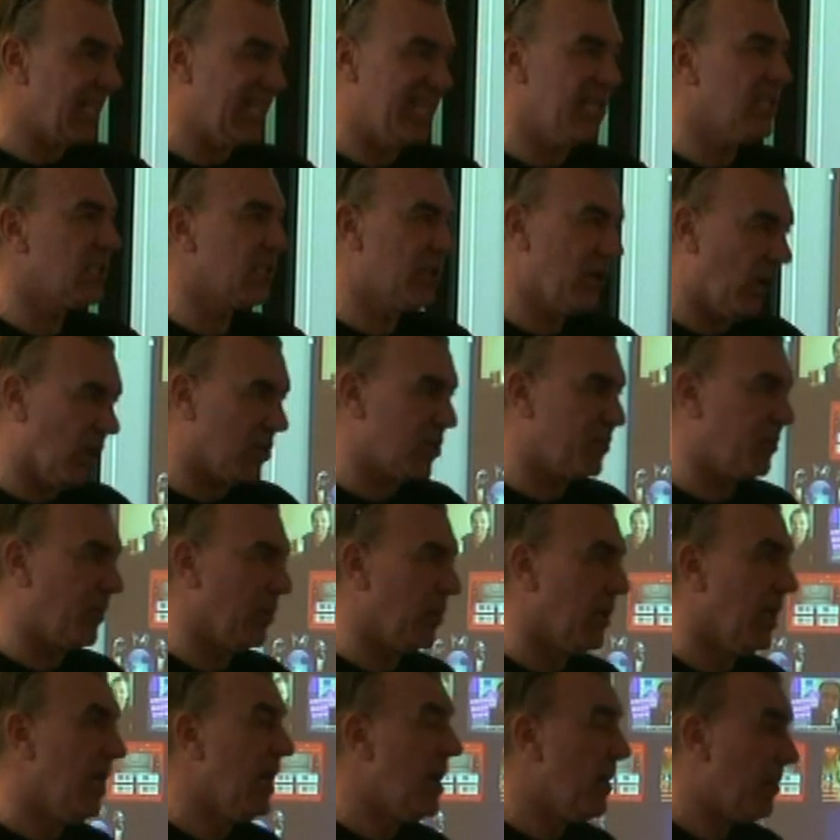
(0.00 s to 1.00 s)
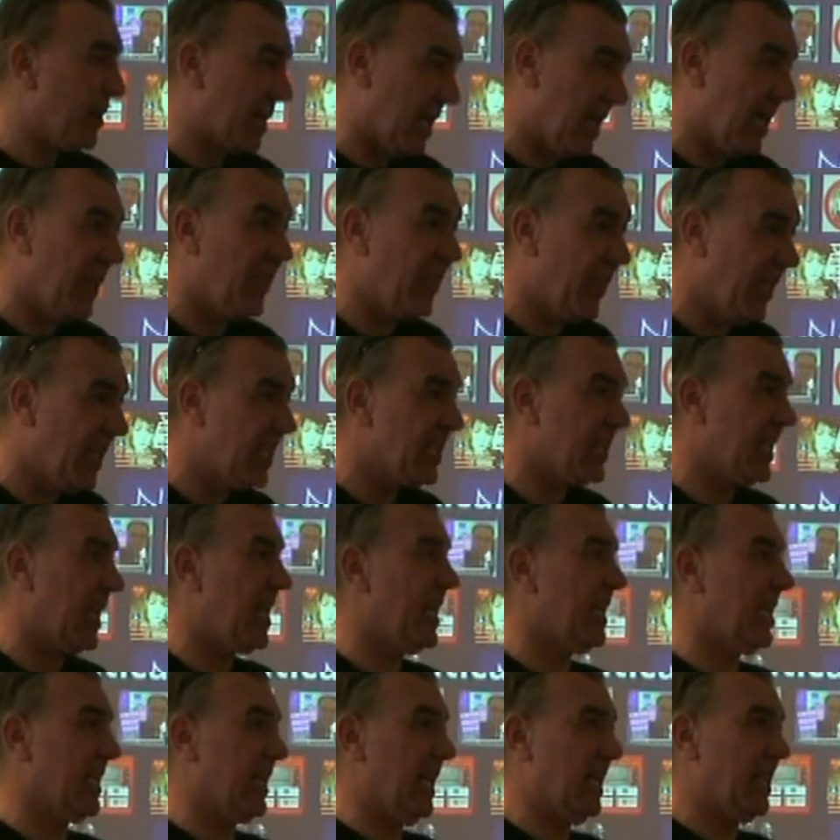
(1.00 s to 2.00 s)
take it as gospel, but I think
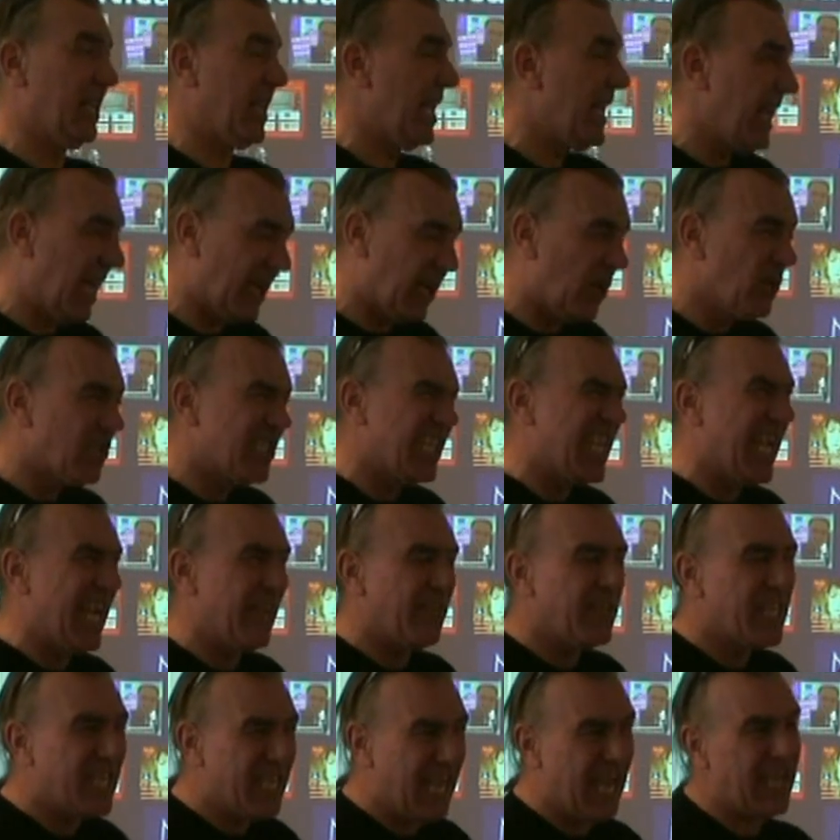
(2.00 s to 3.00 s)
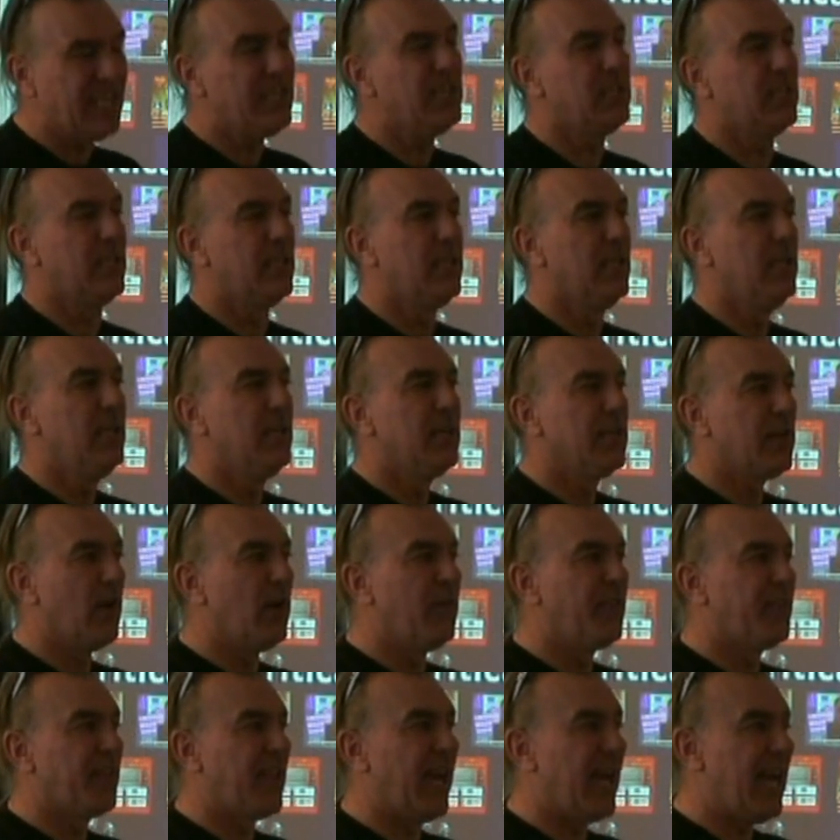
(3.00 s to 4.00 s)
that I don't see how they can
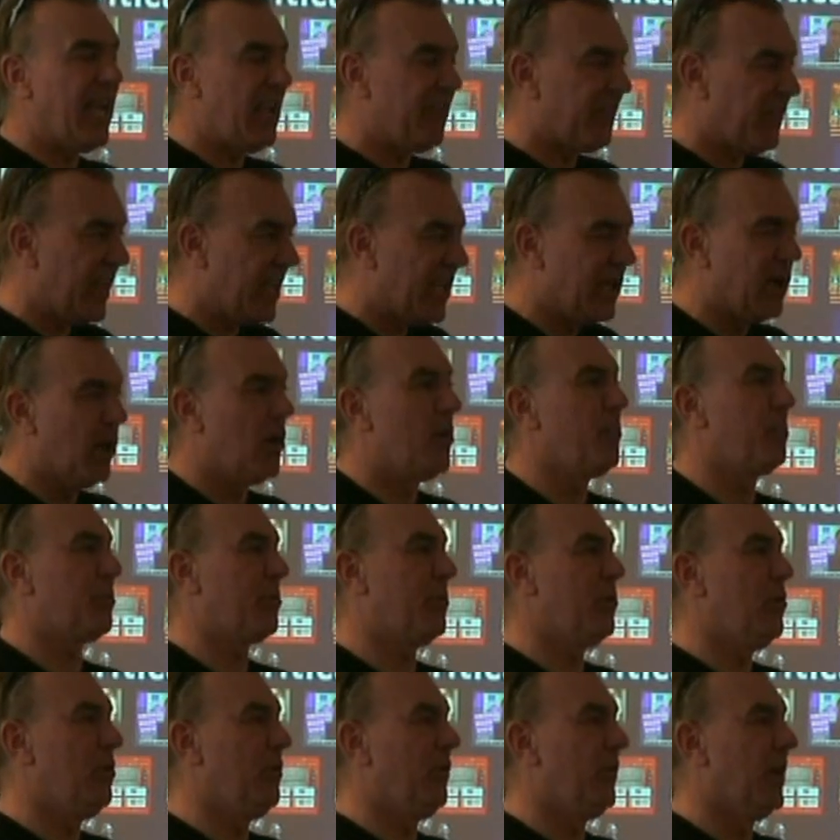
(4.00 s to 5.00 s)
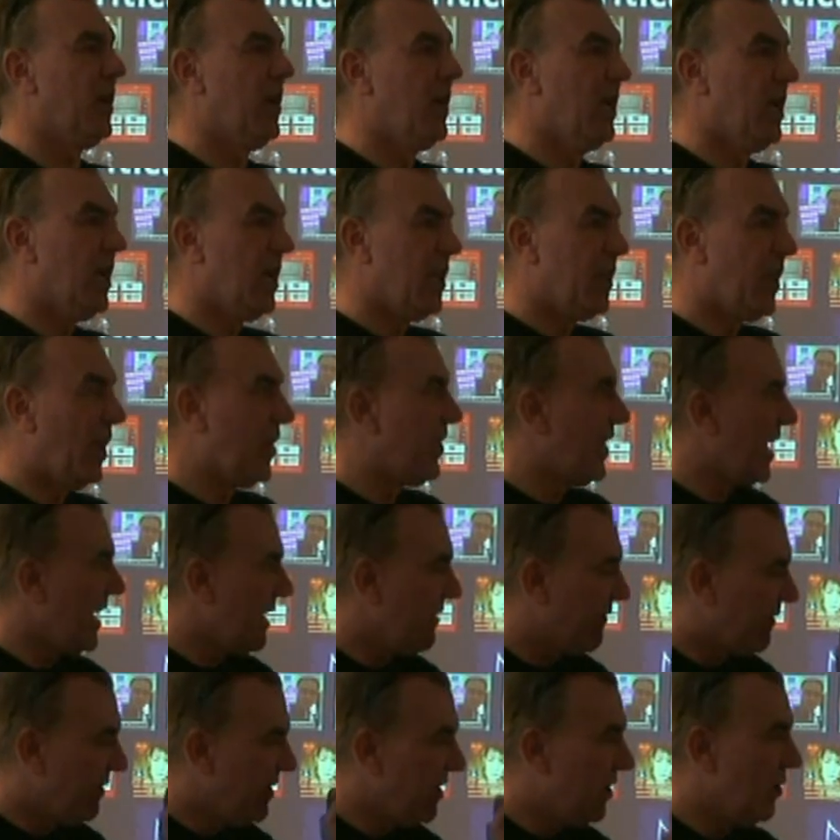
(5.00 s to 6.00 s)
go for that if they can't prove that
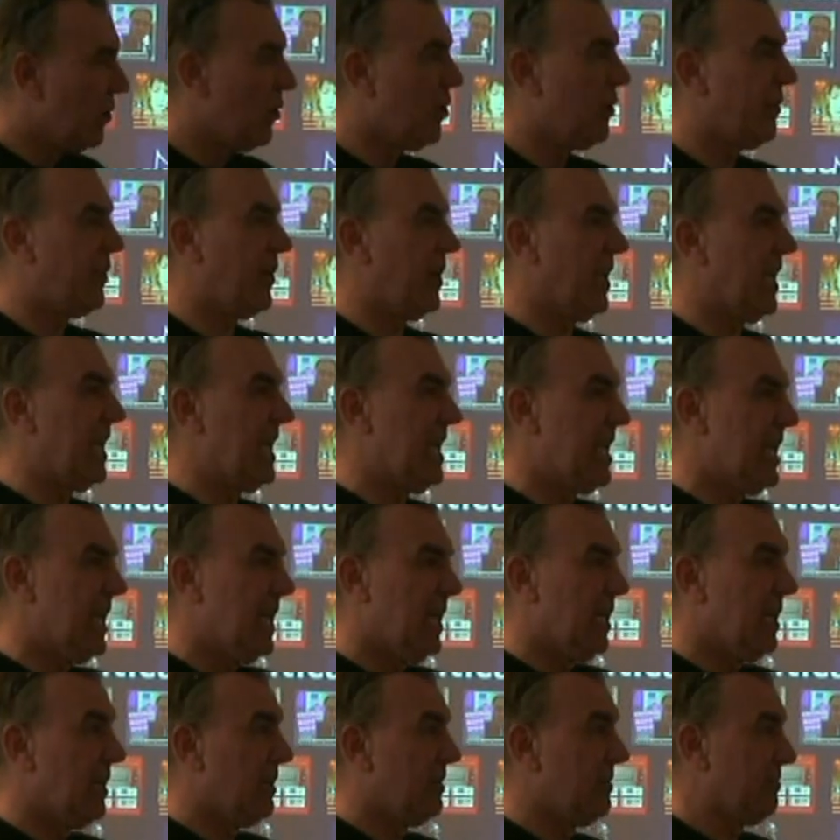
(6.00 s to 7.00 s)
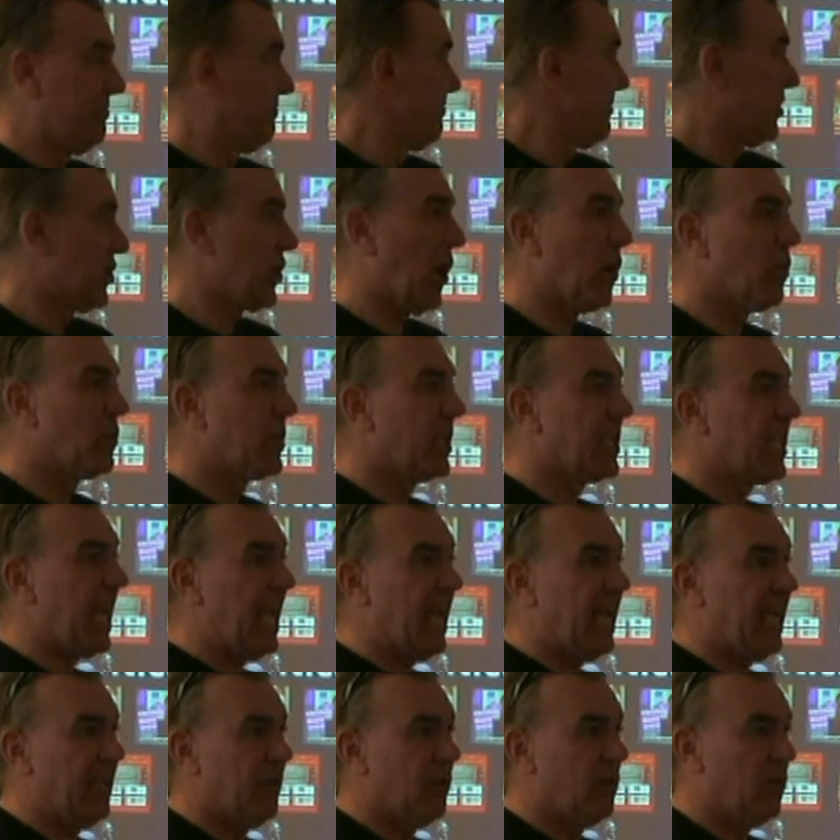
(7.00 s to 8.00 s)
they've lawfully sold the
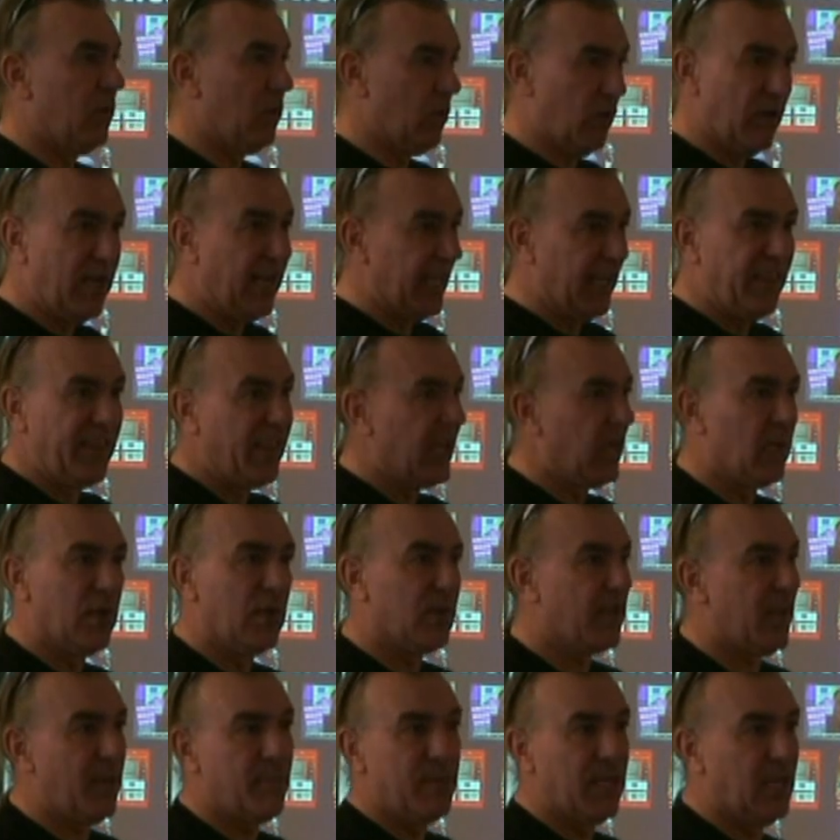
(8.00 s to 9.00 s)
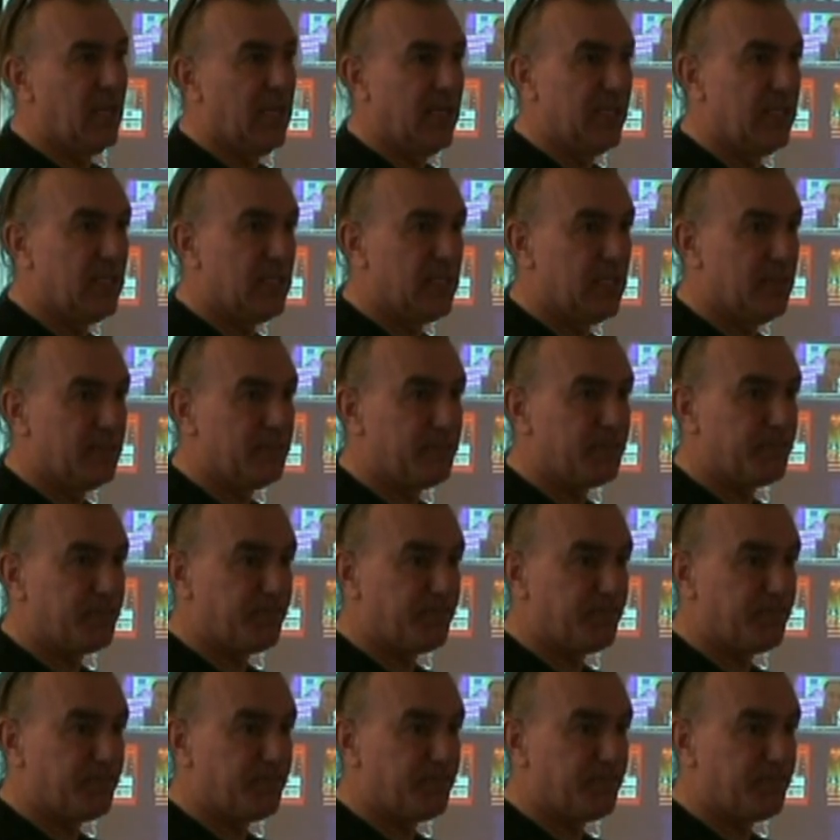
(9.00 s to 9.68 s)
debt or anything along them lines.